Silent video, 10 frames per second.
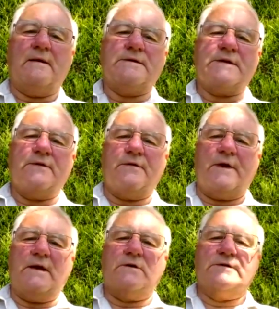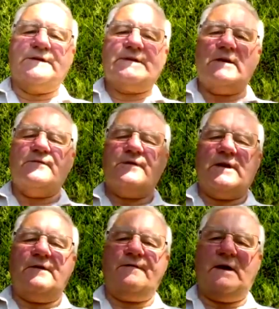so that they could send for
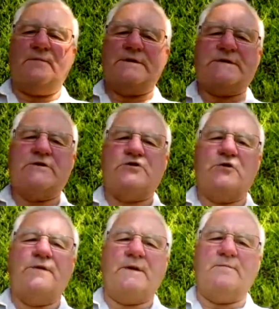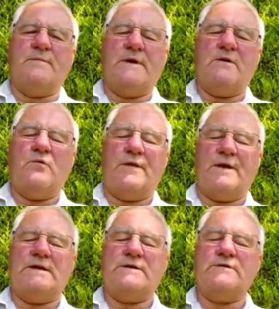their families to join them when
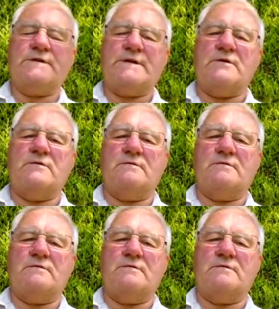they'd done so.